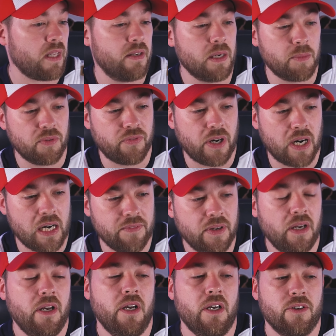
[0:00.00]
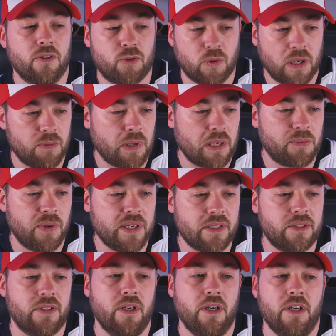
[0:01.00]
Number five, Detroit Red
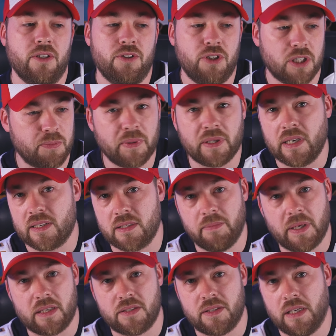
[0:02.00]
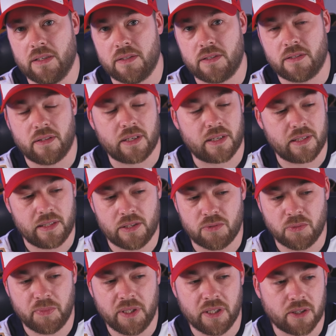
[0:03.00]
Wings, just because it makes sense. Like
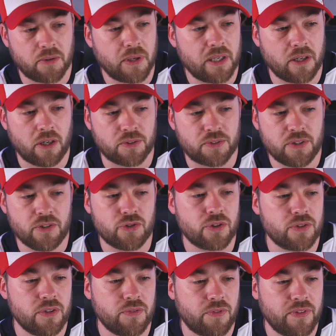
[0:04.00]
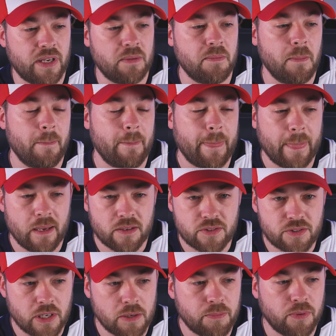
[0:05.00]
this would be a great alternate jersey for them.
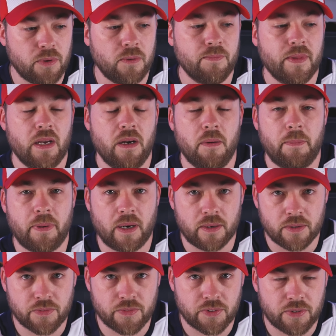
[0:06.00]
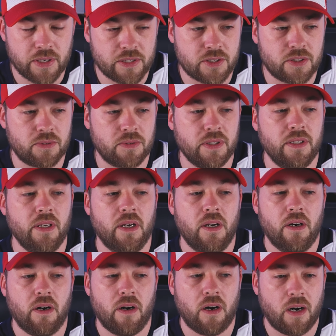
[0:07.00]
Simple, part of their history,
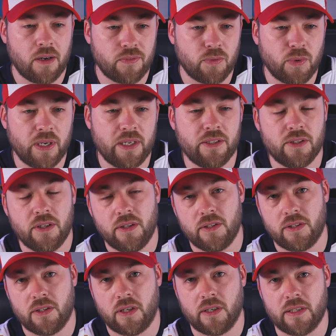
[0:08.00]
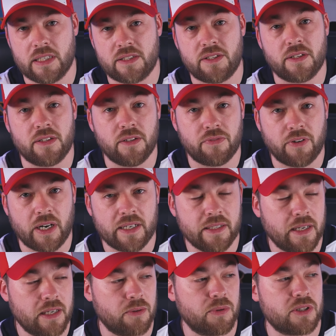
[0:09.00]
off white, uh, is
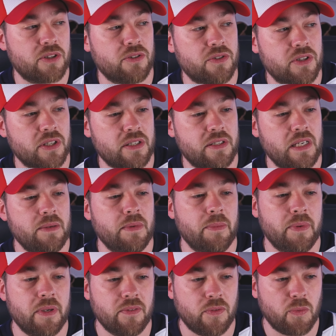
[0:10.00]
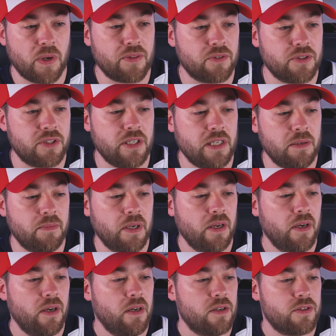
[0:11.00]
signifying an original six team, a bit of a weathered team.
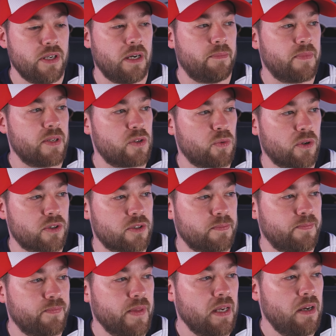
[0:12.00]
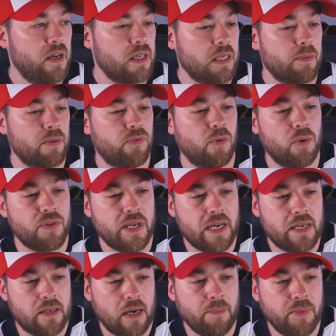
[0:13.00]
So yeah, this works. Number four, the
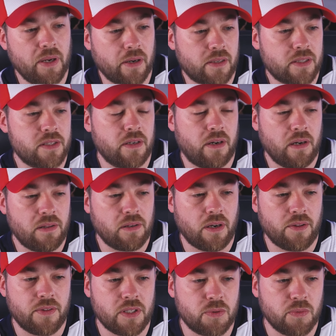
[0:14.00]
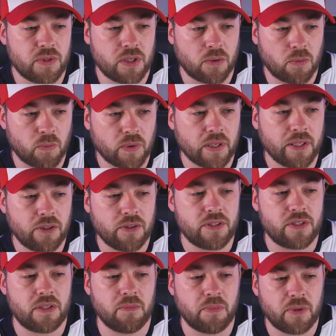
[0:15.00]
Anaheim Ducks. I thought this was a really
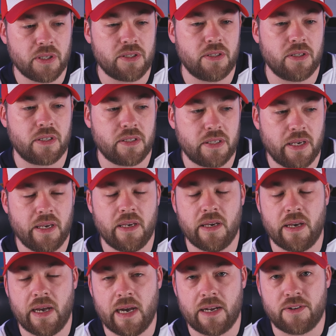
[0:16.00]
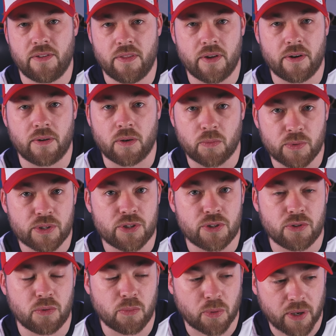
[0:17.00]
good simplistic take at their
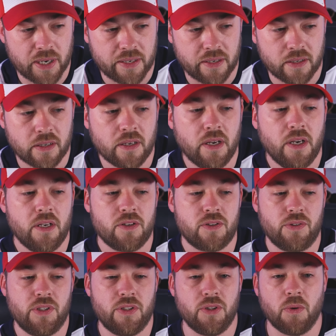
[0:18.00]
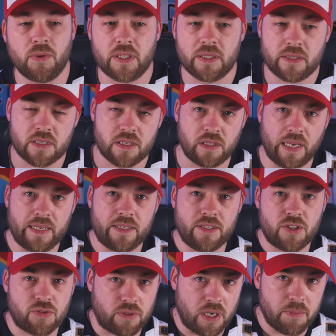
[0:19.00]
original branding. So you don't get the
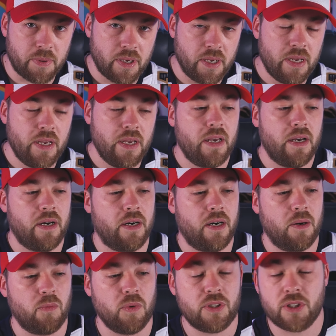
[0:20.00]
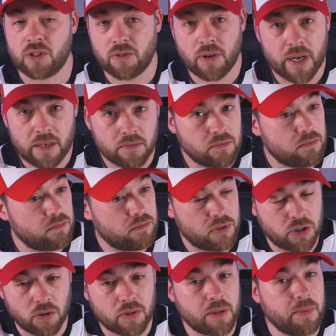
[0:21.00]
slanted stripe, uh, which is great.
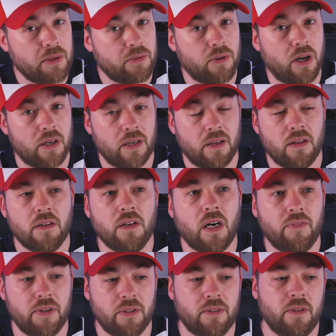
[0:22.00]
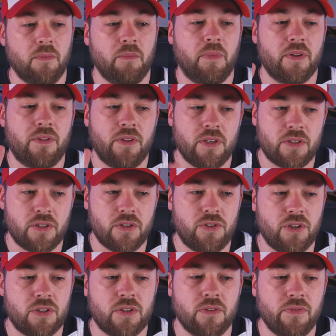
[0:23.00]
Don't get me wrong, love it but this is
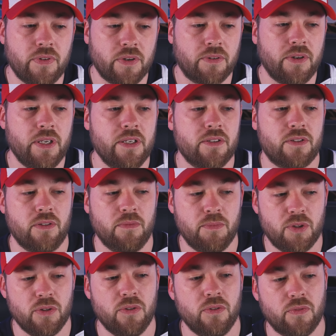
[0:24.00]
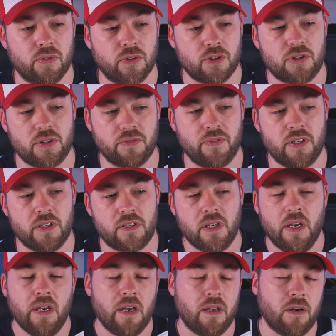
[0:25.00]
just a very subdued version of this.
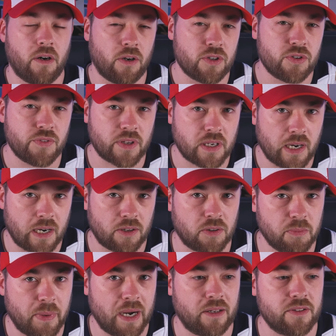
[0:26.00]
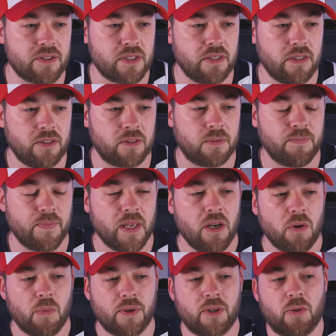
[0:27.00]
And also the color balance in here,
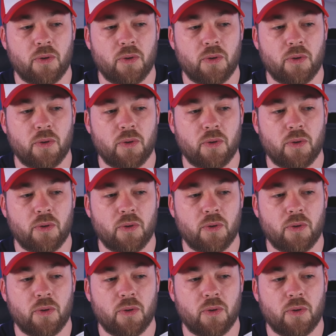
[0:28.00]
where